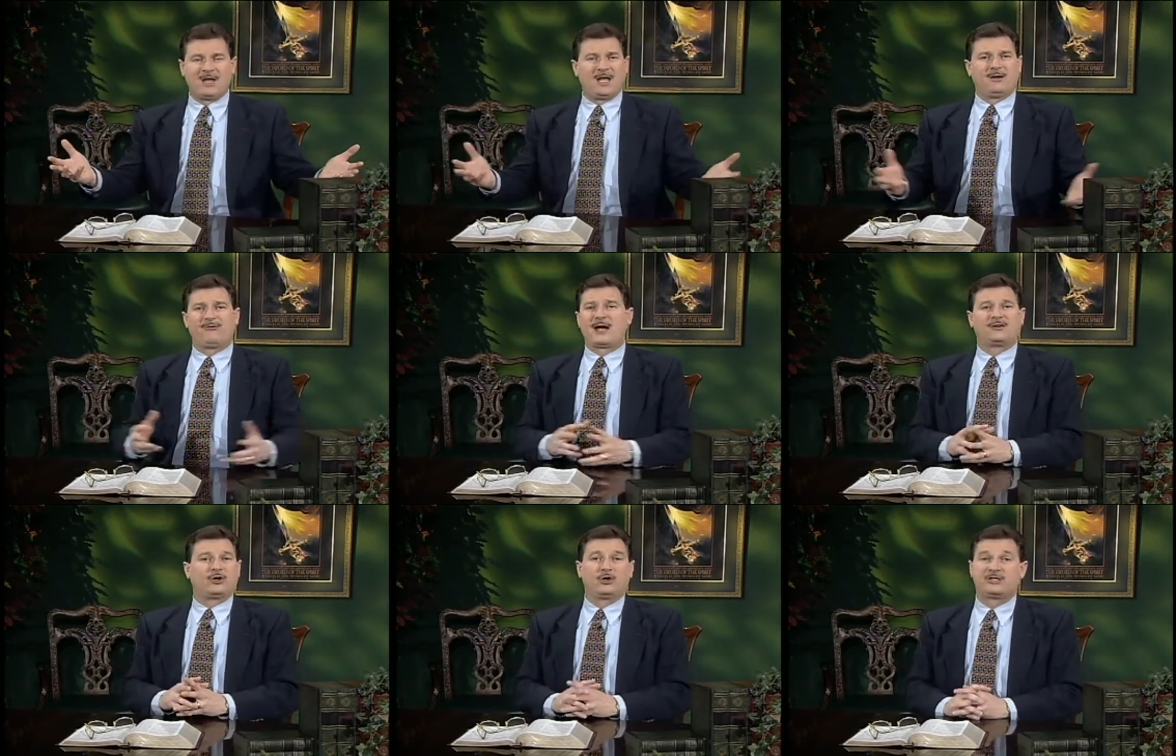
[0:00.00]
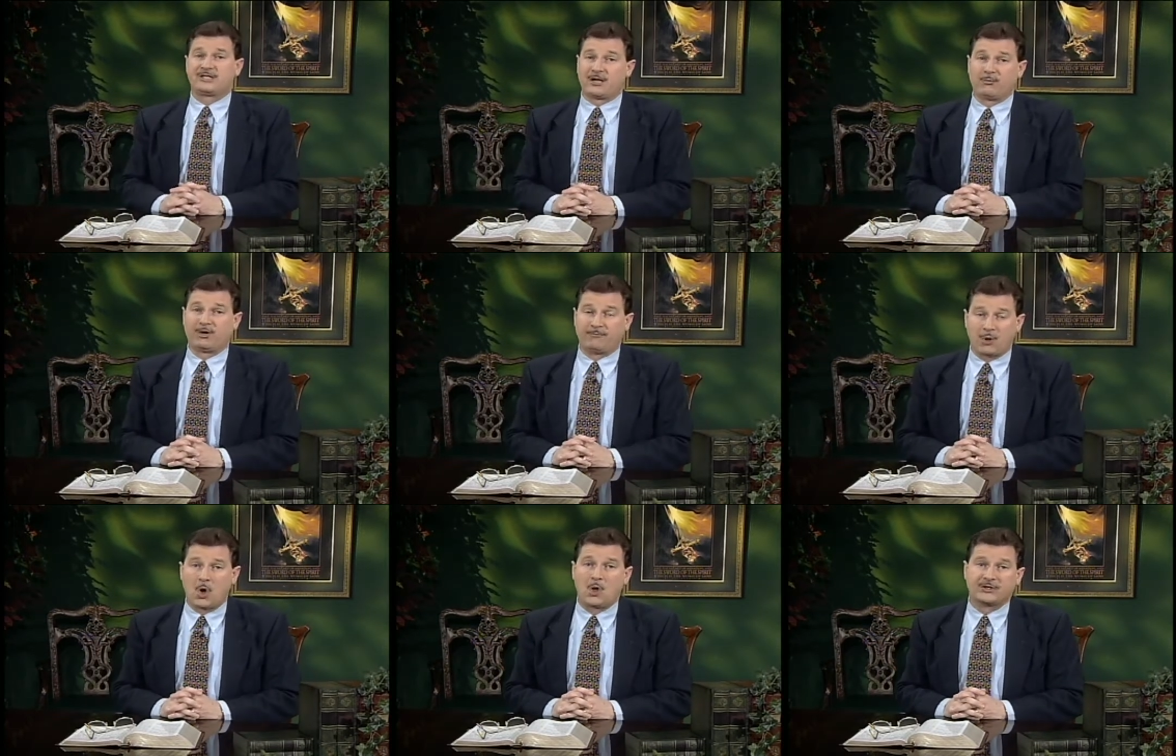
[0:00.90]
In fact, a good summary of
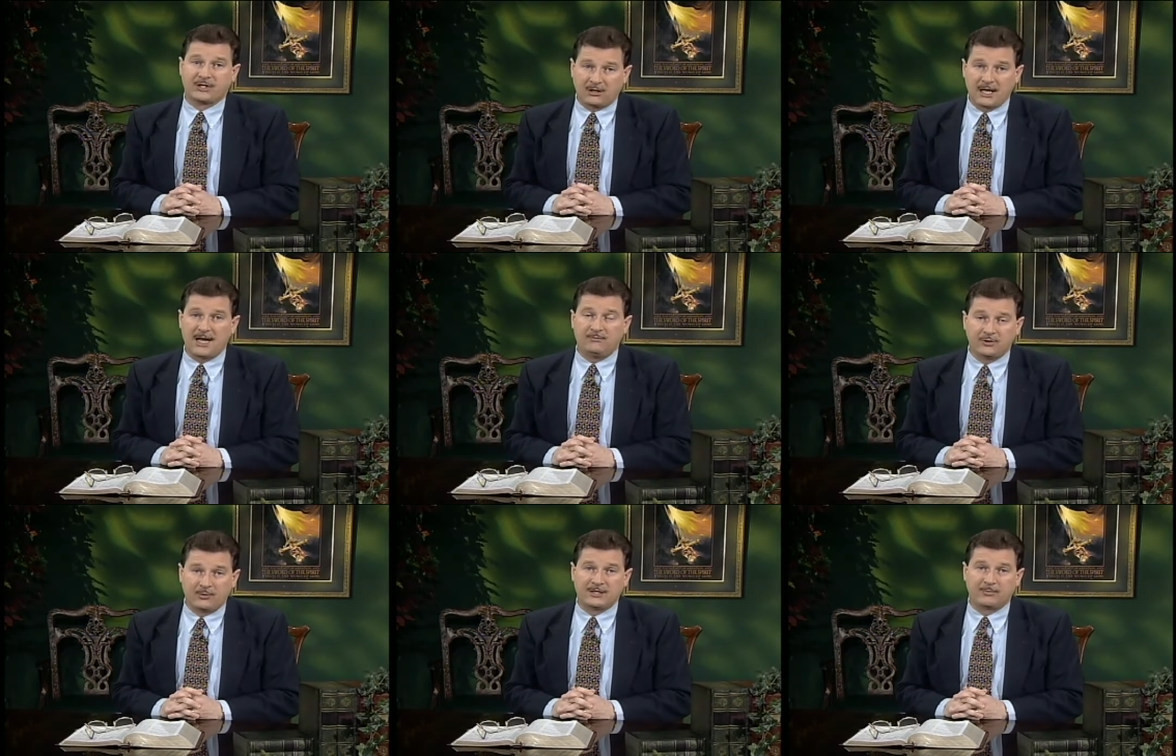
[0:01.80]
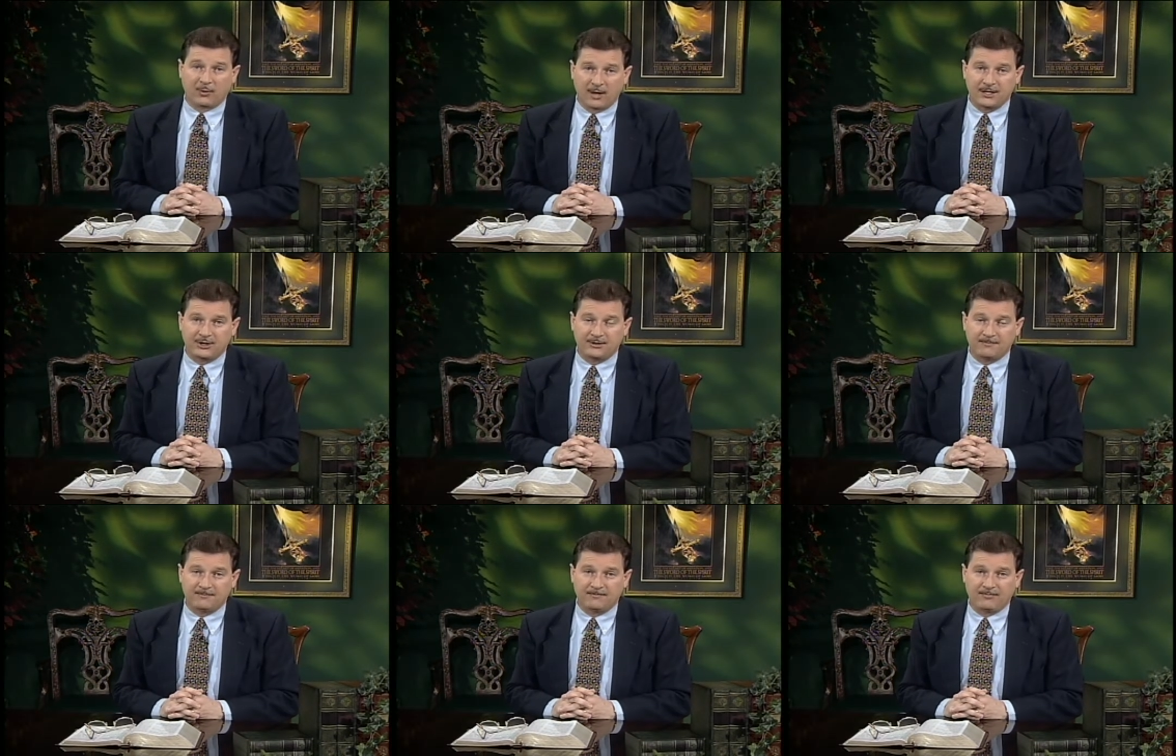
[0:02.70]
Paul's claim to inspiration
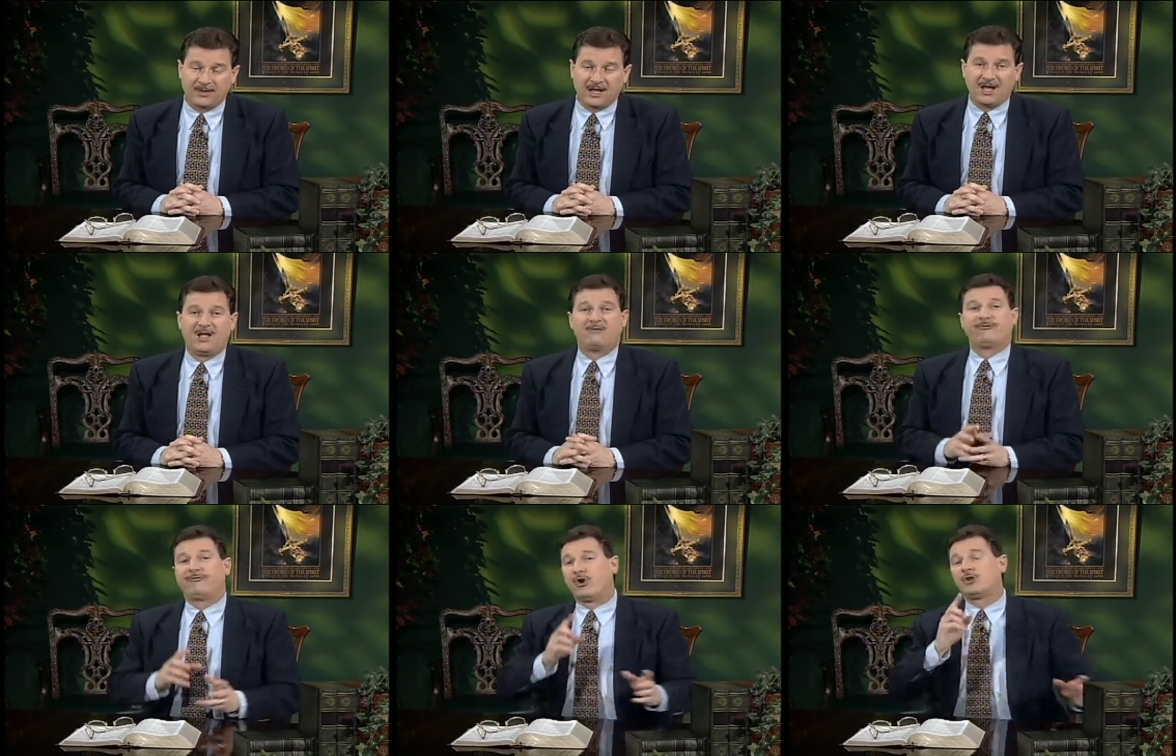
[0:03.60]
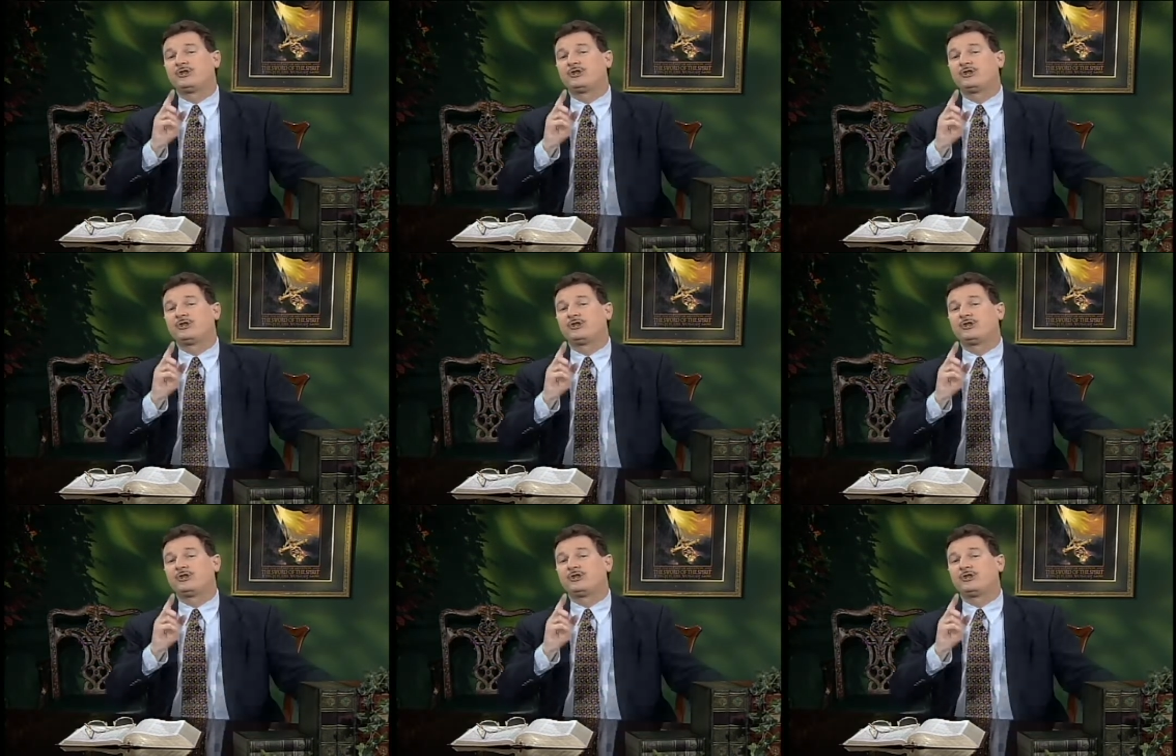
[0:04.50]
1